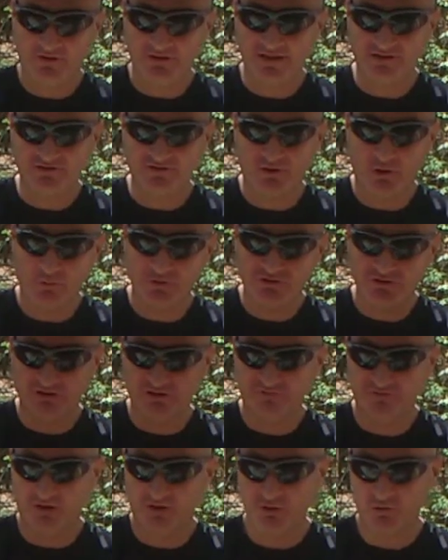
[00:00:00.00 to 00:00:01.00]
And that's always
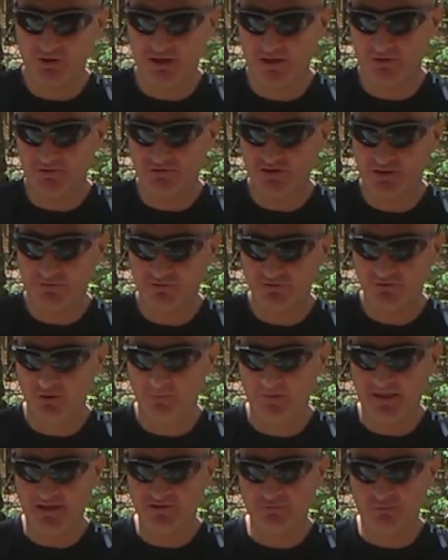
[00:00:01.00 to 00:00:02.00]
says fair trade on it. So I would
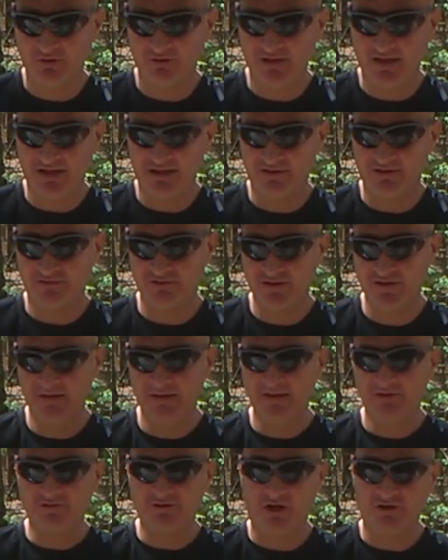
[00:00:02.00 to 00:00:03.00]
assume that's what that is.
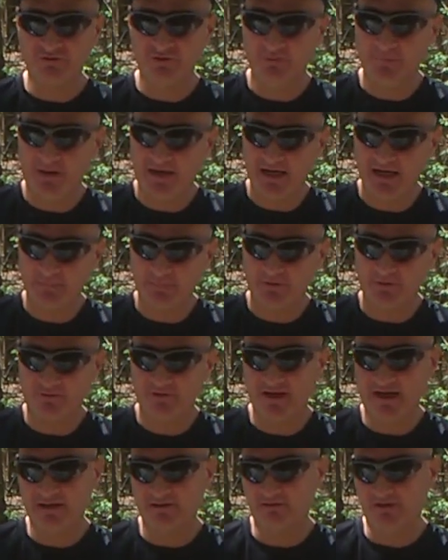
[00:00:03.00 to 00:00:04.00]
It's also popular,
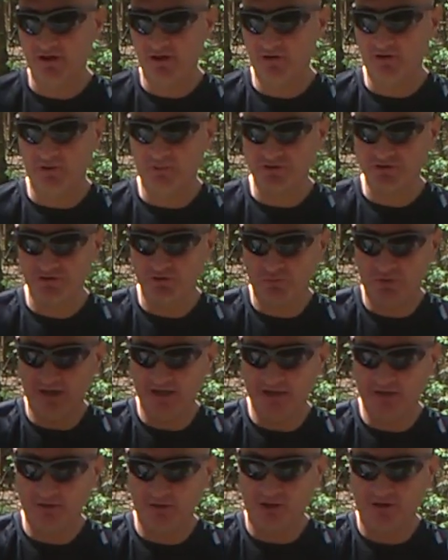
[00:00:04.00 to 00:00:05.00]
that in Kona, which is
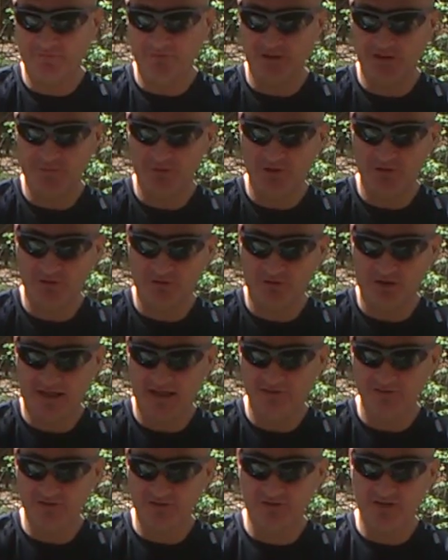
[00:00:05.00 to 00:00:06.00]
Hawaiian coffee, to be
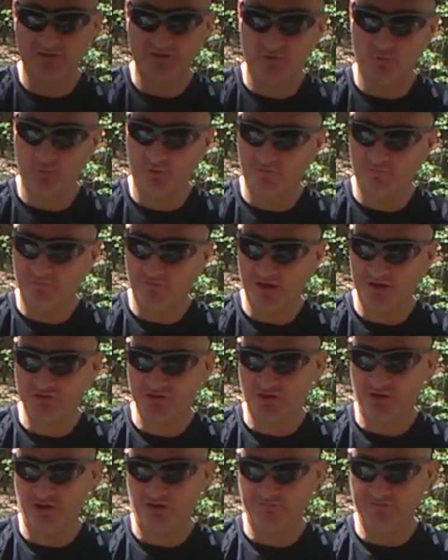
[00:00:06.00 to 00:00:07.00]
utilized in this, or
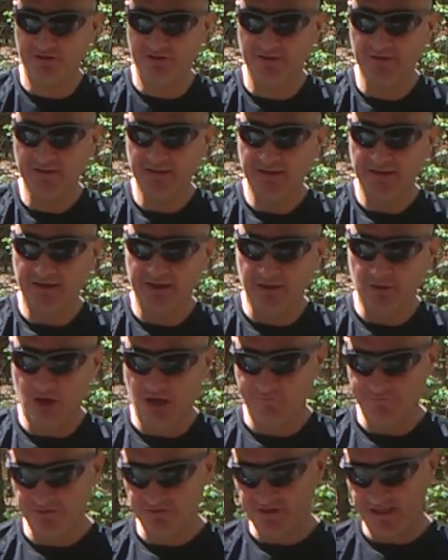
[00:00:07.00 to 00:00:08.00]
French coffee and
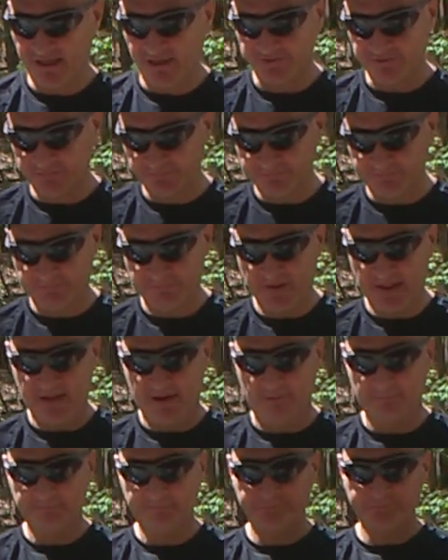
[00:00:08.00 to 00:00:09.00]
coffee stouts.
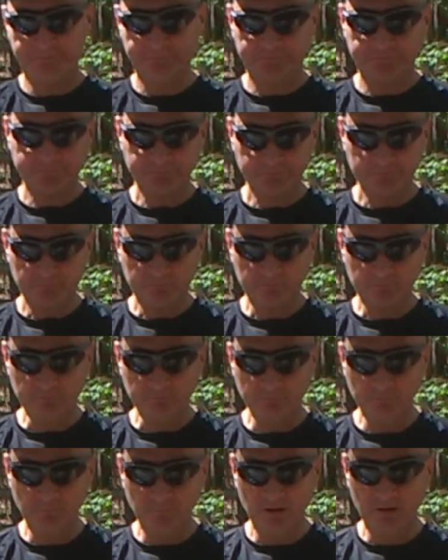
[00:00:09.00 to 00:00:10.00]
now,
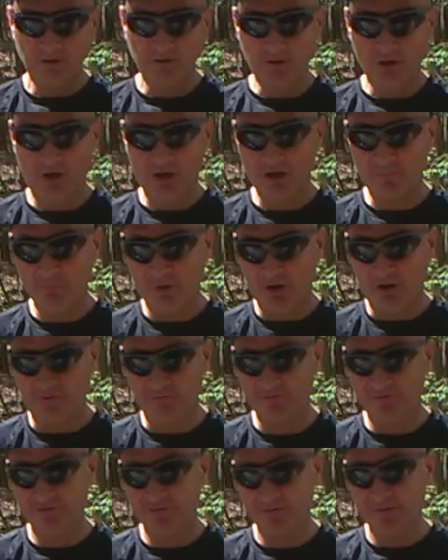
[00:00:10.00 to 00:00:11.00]
dark
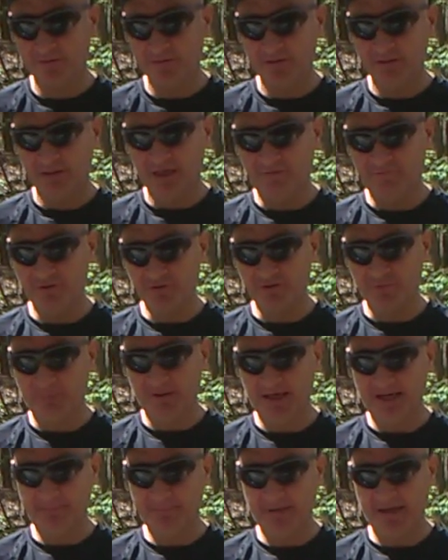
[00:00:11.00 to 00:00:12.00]
malts. If you use a
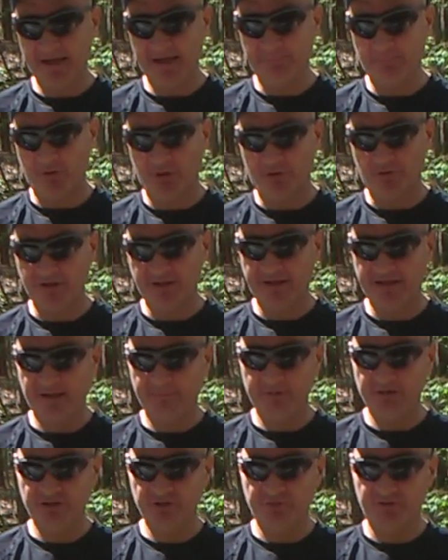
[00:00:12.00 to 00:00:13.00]
black patent malt, it can
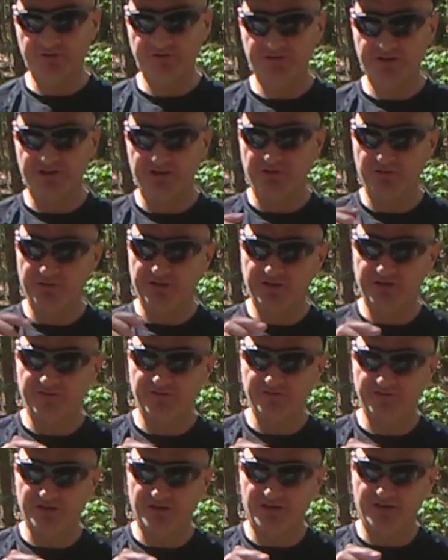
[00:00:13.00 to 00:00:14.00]
be too acidic. You can get
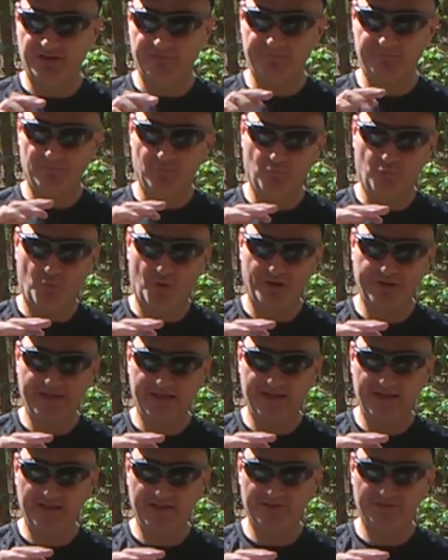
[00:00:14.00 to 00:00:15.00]
a, uh, one that
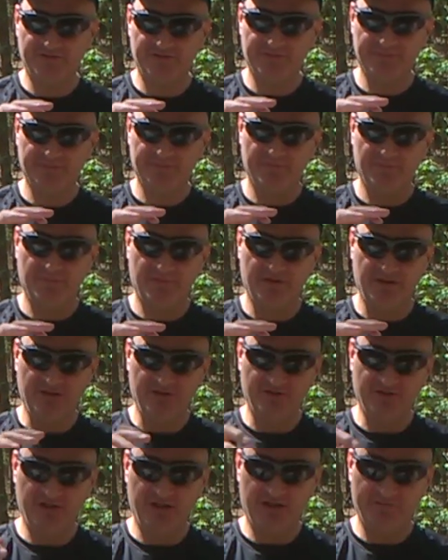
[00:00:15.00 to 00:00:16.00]
has the
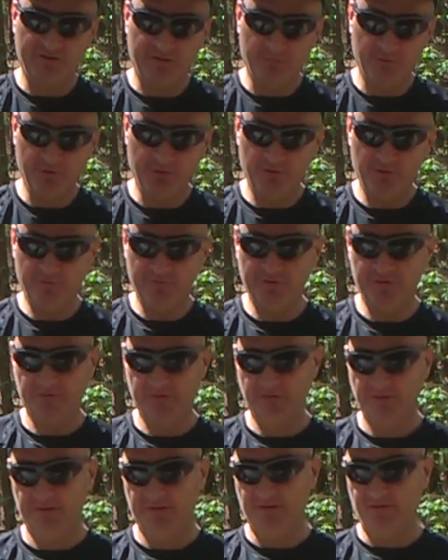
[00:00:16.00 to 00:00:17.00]
acidity removed.
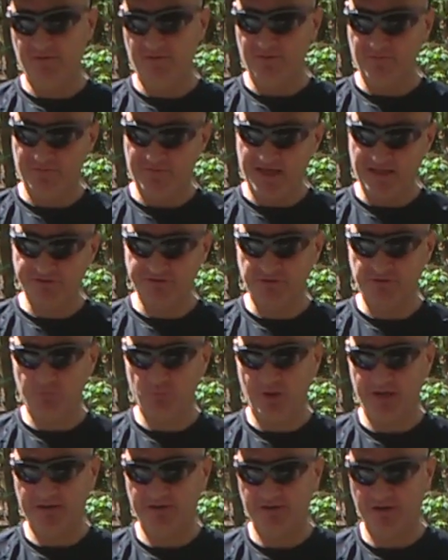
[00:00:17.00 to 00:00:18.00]
That's a good
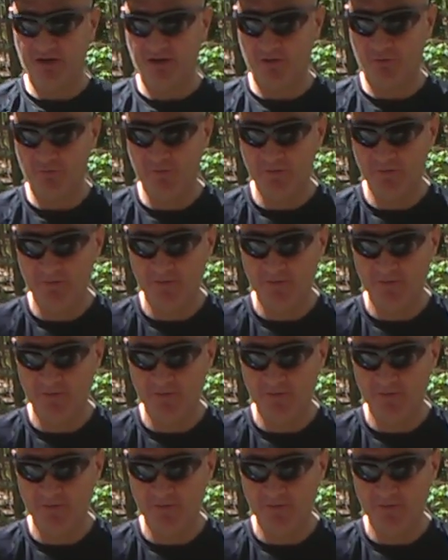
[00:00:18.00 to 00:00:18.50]
way to go.